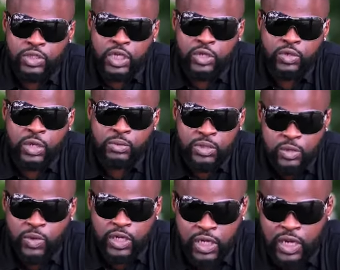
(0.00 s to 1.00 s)
Most of the
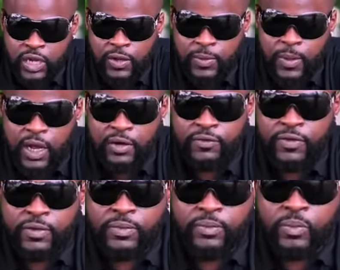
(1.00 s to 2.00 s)
youth Killer
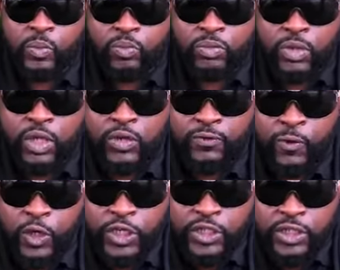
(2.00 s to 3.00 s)
have
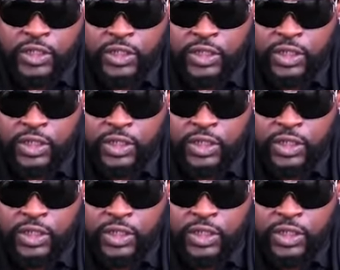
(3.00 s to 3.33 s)
influence